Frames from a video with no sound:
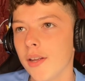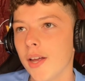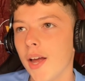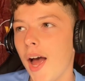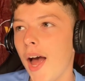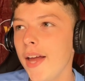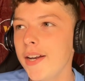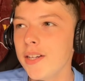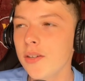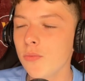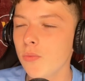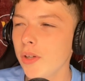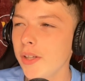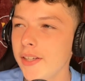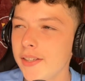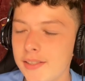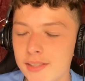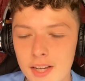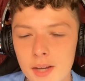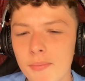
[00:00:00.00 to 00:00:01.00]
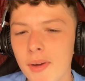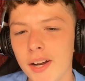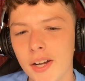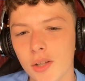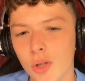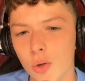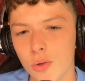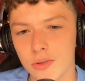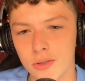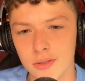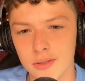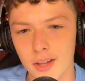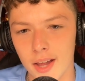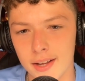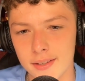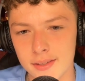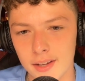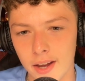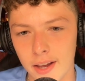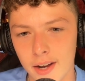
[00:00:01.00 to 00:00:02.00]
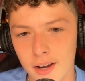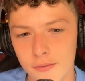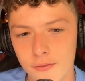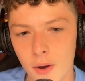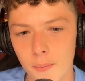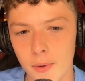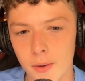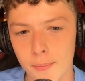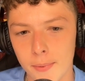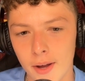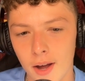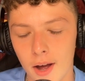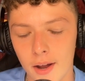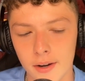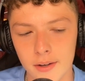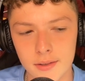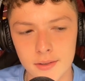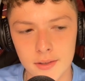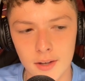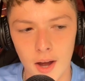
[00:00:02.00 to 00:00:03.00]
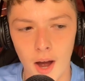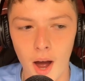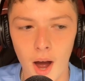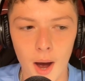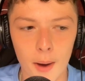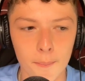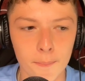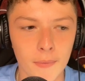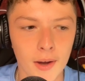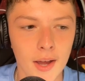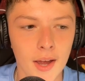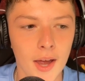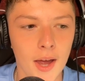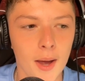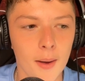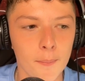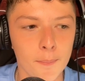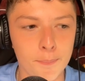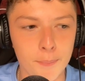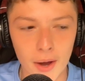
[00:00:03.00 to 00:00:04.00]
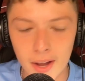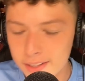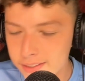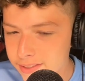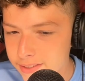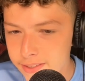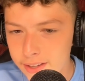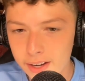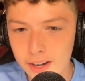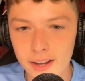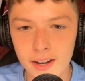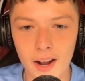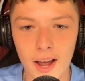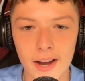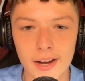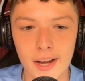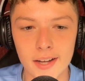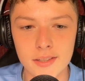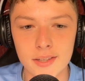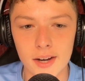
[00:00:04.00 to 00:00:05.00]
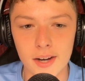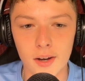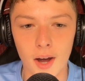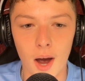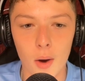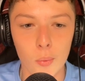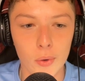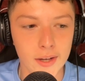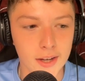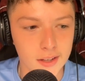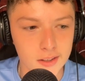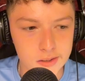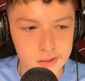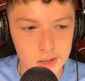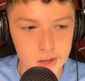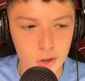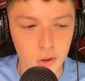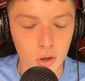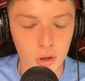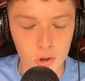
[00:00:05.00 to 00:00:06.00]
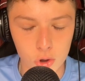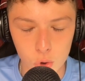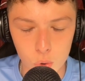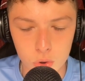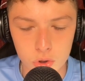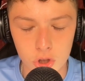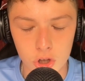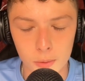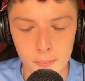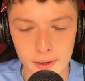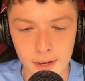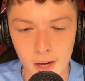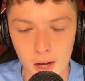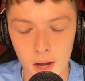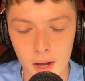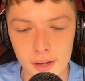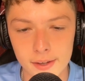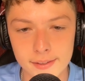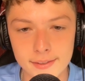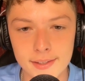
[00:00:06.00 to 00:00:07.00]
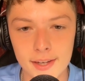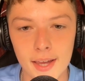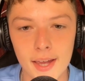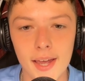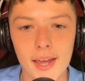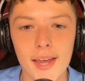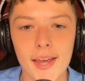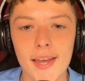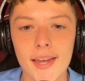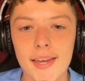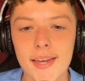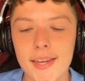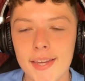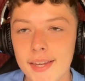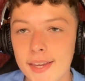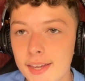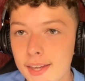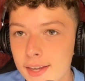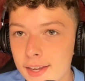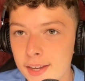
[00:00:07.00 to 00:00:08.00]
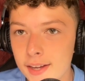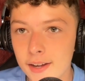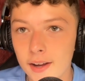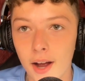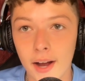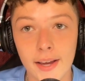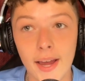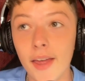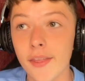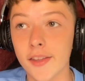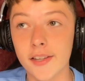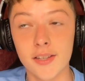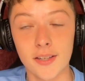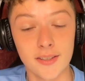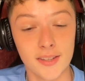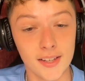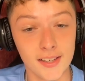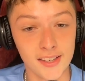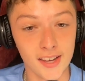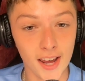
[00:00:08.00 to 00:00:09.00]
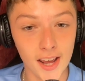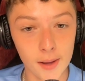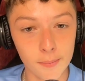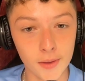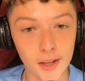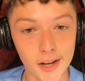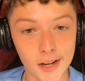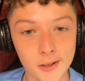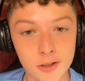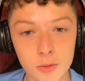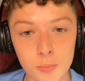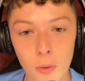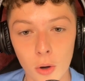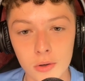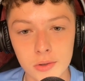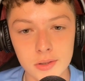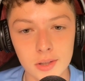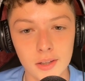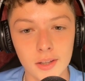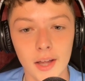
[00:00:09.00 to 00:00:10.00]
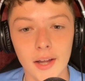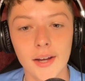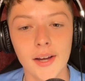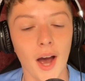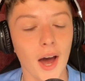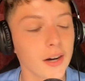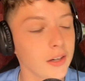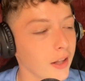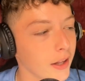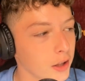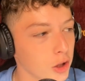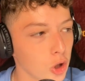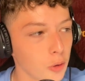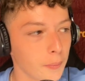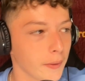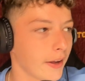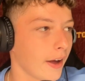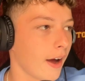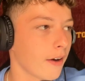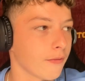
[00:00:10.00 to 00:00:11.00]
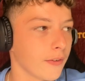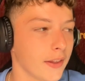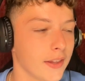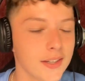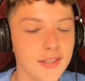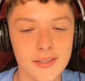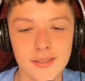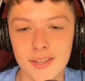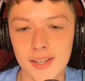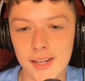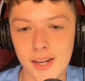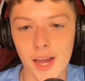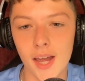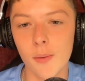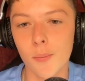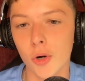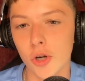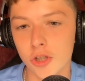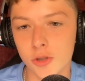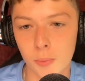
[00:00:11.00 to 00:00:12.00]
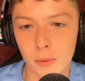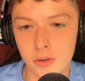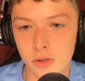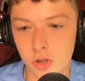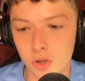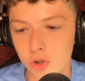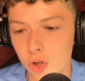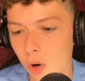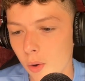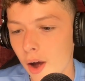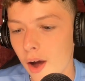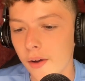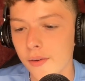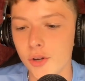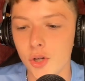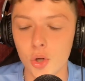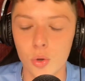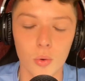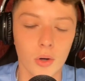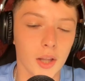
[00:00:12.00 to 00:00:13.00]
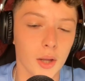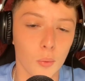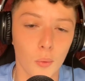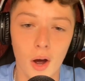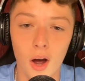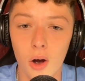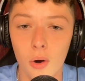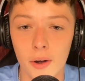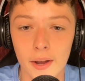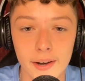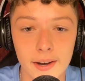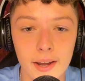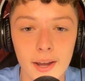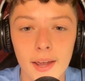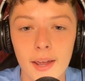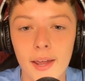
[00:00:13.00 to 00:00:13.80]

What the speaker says: I didn't really see many losers last night, if I'm going to be honest. Ben Sinnott, I guess I would consider a loser because this is the game that he's supposed to, kind of like Luke McCaffrey, this is the game where he's supposed to show out and do really well, and